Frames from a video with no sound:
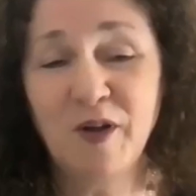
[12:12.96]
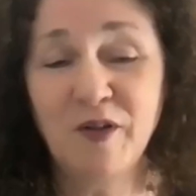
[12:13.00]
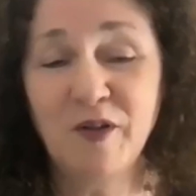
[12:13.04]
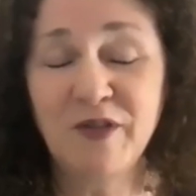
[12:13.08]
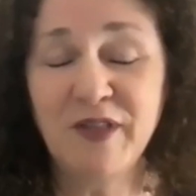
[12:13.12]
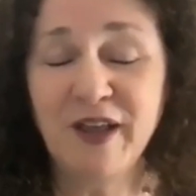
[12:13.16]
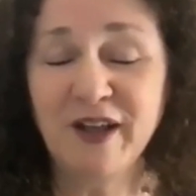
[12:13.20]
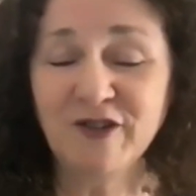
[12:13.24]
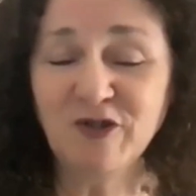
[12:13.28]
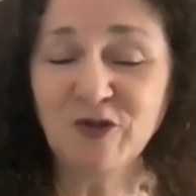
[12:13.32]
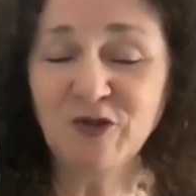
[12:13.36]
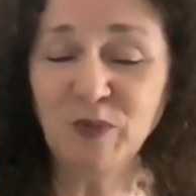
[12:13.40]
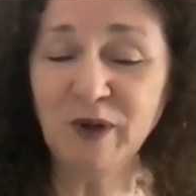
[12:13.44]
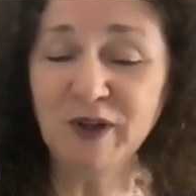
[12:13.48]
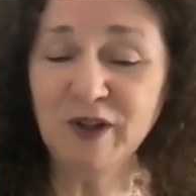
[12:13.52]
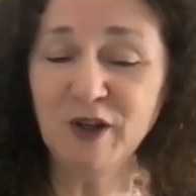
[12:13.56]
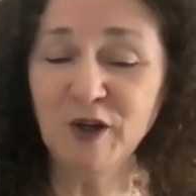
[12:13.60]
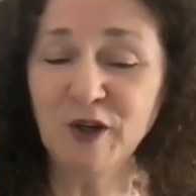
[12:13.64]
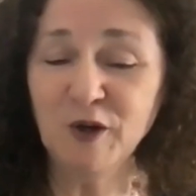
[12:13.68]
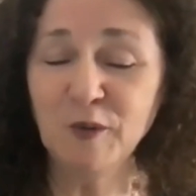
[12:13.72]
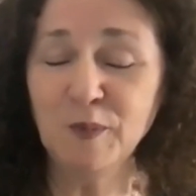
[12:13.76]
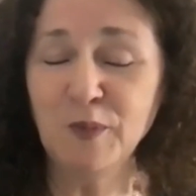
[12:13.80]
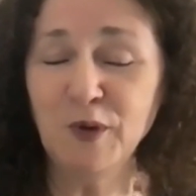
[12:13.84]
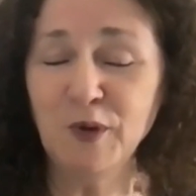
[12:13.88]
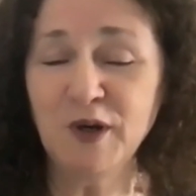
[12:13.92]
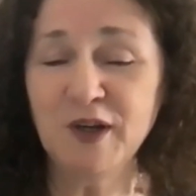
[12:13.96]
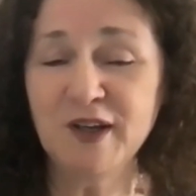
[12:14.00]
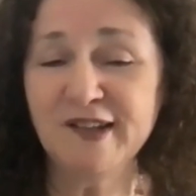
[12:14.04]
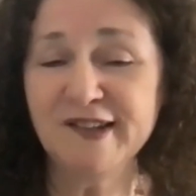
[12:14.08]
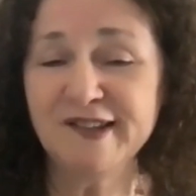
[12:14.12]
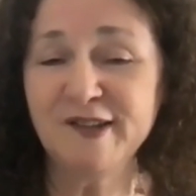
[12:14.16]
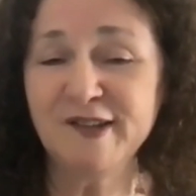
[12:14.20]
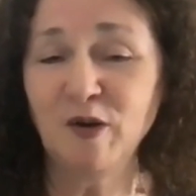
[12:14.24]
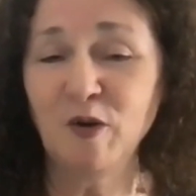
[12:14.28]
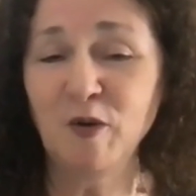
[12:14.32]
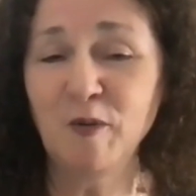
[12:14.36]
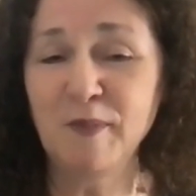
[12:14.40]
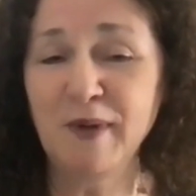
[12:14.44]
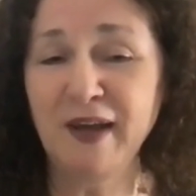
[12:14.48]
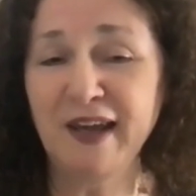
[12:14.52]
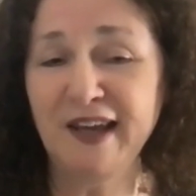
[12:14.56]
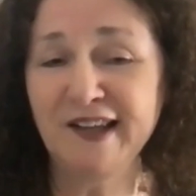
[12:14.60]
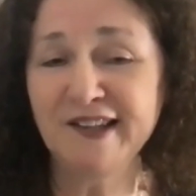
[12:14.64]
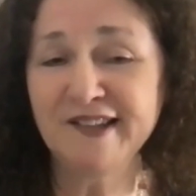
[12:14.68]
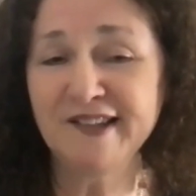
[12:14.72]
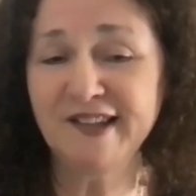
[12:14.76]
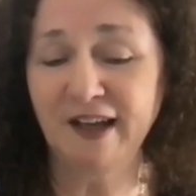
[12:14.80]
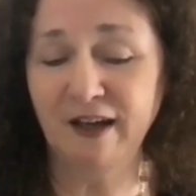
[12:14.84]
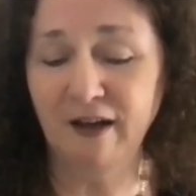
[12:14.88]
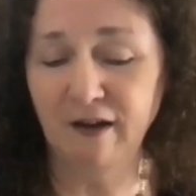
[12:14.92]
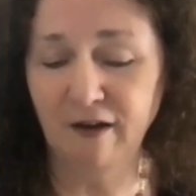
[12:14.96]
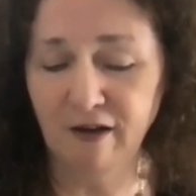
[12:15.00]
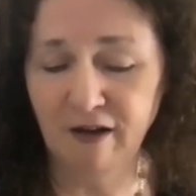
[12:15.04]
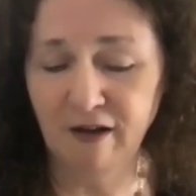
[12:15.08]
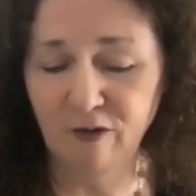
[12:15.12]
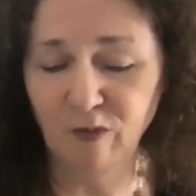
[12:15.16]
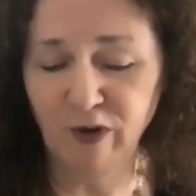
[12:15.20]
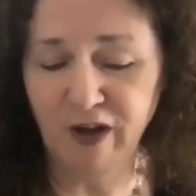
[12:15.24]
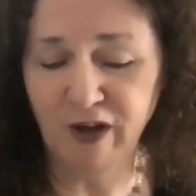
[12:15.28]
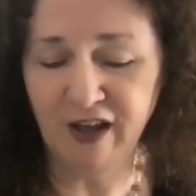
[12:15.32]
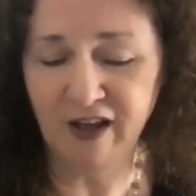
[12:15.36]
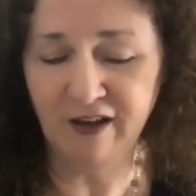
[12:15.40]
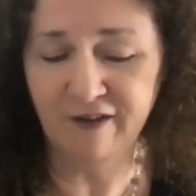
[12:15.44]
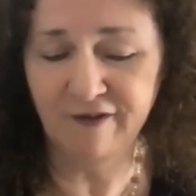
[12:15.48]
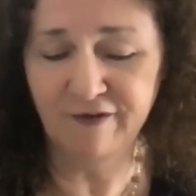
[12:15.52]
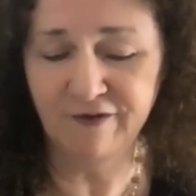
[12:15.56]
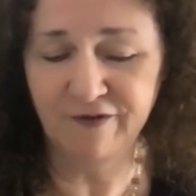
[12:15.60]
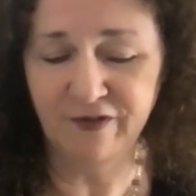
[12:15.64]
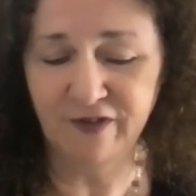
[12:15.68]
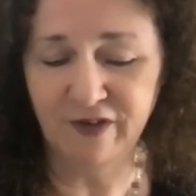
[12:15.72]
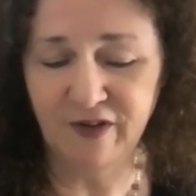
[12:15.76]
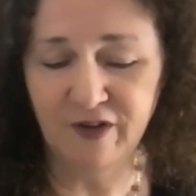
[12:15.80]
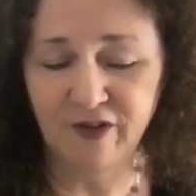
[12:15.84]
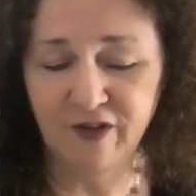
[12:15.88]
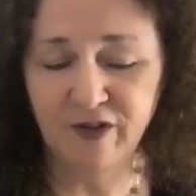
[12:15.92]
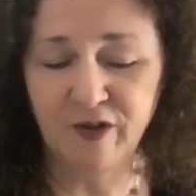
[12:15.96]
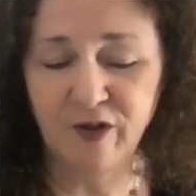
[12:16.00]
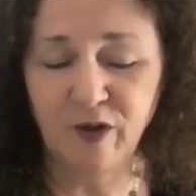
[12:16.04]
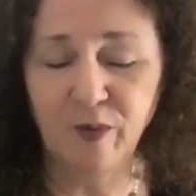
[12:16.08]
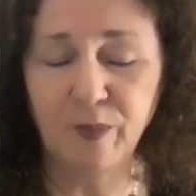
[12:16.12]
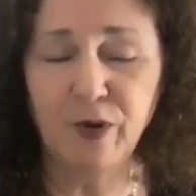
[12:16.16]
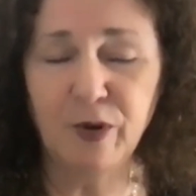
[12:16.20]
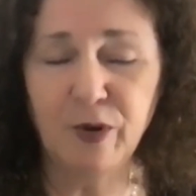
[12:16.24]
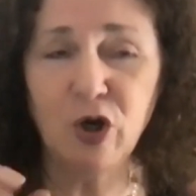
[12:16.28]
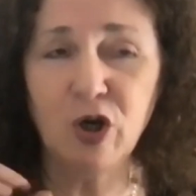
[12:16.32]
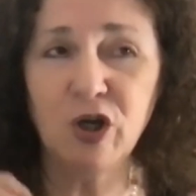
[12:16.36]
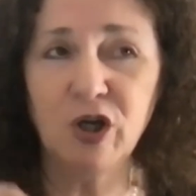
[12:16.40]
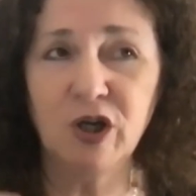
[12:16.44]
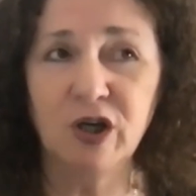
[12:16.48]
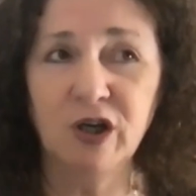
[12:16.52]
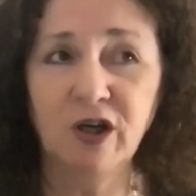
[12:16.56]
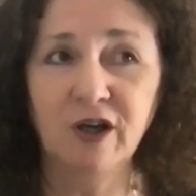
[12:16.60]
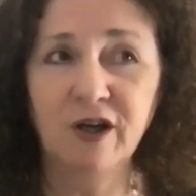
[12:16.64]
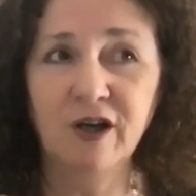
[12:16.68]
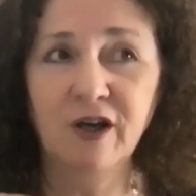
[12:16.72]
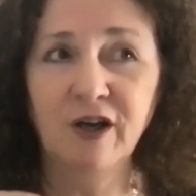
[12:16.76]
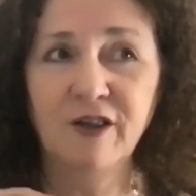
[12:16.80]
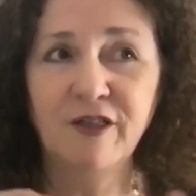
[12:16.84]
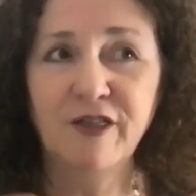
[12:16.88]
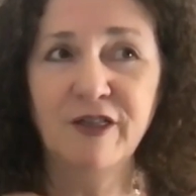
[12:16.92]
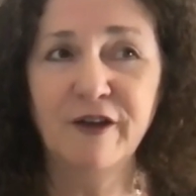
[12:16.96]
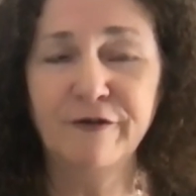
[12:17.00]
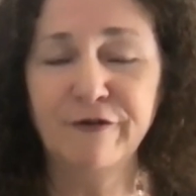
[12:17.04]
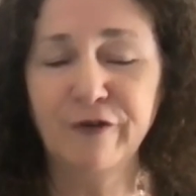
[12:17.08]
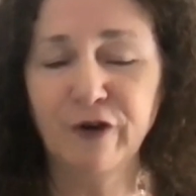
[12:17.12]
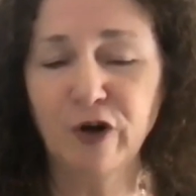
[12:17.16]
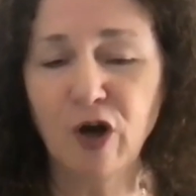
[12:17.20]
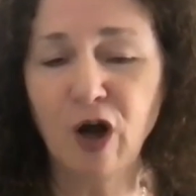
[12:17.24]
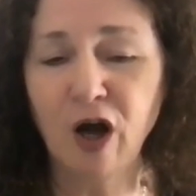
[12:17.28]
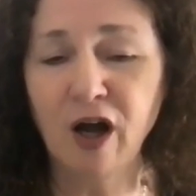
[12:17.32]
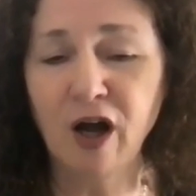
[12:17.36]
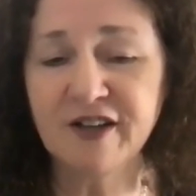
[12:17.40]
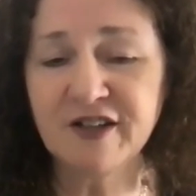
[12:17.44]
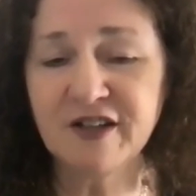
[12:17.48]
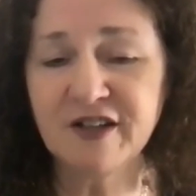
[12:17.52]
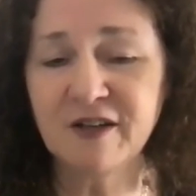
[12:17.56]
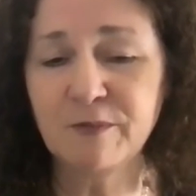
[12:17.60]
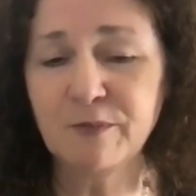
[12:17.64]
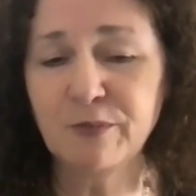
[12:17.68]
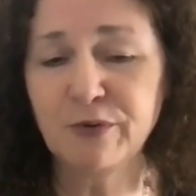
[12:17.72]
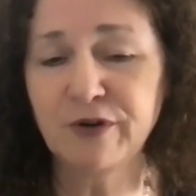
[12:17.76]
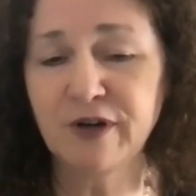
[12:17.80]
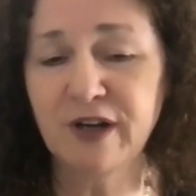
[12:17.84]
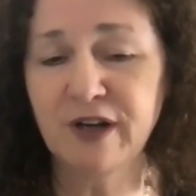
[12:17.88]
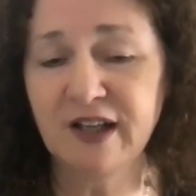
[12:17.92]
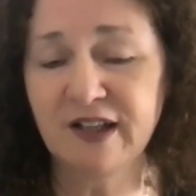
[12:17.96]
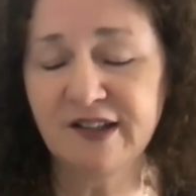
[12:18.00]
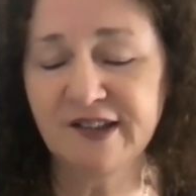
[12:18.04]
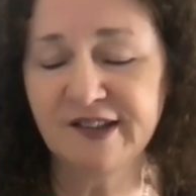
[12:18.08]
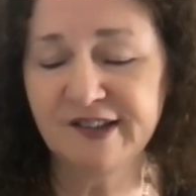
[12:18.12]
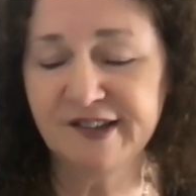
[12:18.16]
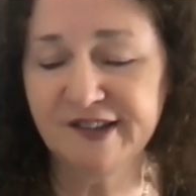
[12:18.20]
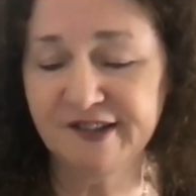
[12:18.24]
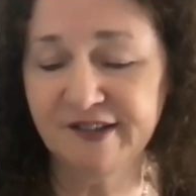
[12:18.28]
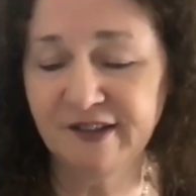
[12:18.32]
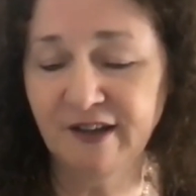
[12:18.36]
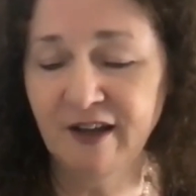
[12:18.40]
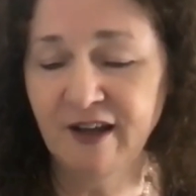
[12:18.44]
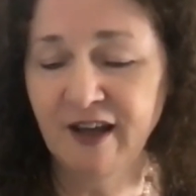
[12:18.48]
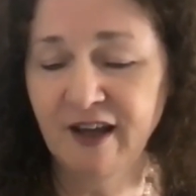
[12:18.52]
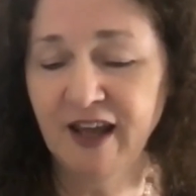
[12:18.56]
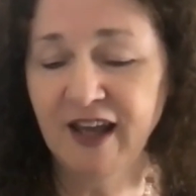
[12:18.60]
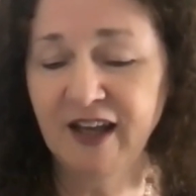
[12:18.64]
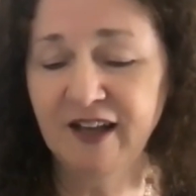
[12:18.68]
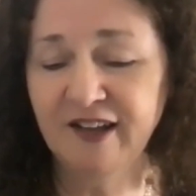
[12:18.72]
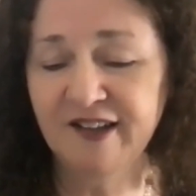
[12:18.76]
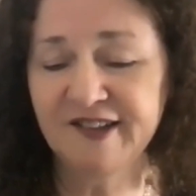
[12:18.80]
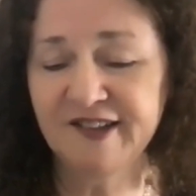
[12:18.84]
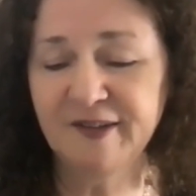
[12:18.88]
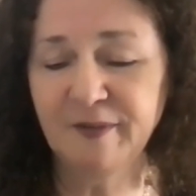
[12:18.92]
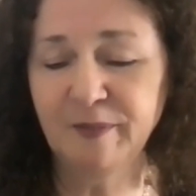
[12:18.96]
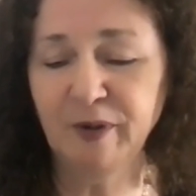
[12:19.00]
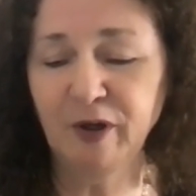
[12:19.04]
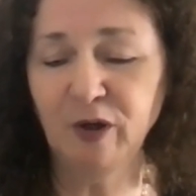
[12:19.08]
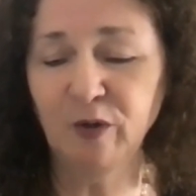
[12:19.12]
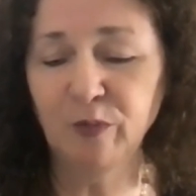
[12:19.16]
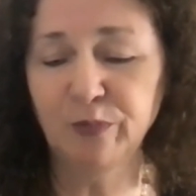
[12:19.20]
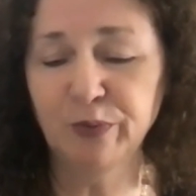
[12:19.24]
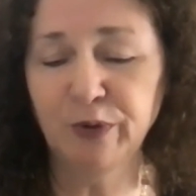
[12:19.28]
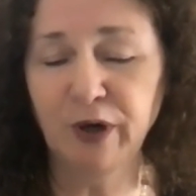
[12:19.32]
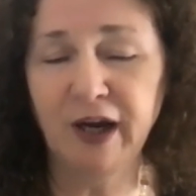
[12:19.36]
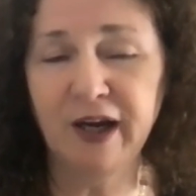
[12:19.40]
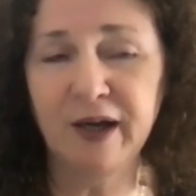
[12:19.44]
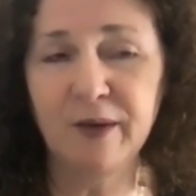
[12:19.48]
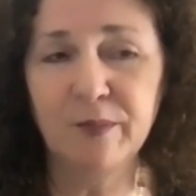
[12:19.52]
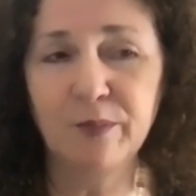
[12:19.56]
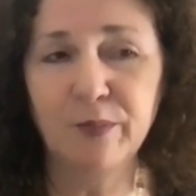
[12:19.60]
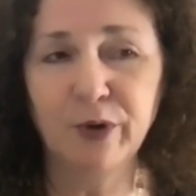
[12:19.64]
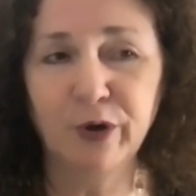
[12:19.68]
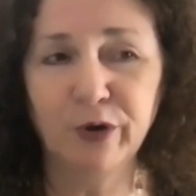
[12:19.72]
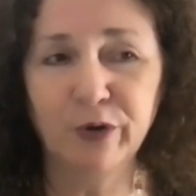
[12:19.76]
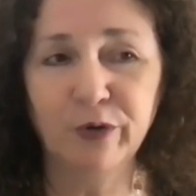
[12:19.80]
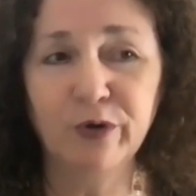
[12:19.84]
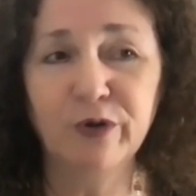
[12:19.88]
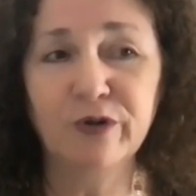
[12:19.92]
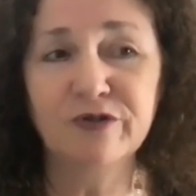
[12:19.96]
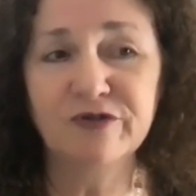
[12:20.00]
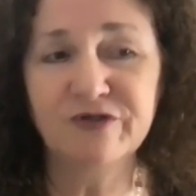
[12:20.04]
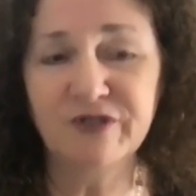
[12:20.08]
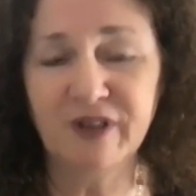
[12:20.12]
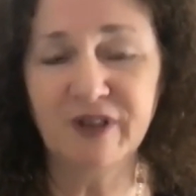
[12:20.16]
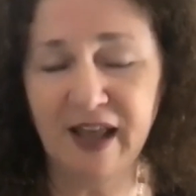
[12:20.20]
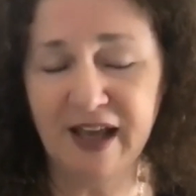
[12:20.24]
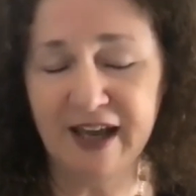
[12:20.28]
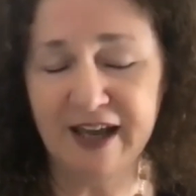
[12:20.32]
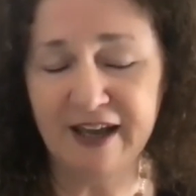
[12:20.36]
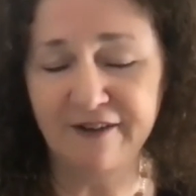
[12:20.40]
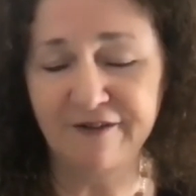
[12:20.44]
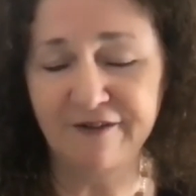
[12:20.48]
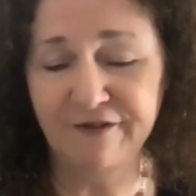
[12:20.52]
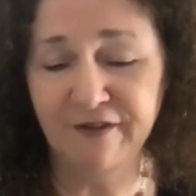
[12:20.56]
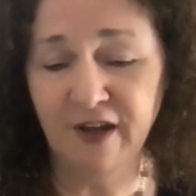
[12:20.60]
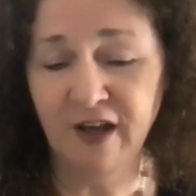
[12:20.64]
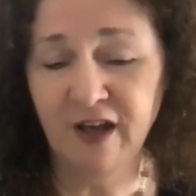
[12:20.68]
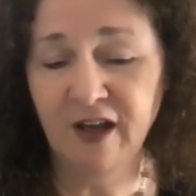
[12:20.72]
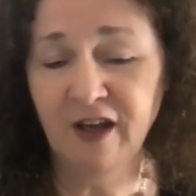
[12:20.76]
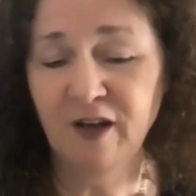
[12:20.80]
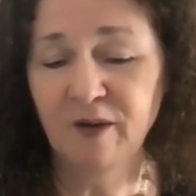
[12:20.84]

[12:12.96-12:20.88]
that's what your book is so amazing. We have the book, The Forgotten Prince, and it's about Brian Boru's life.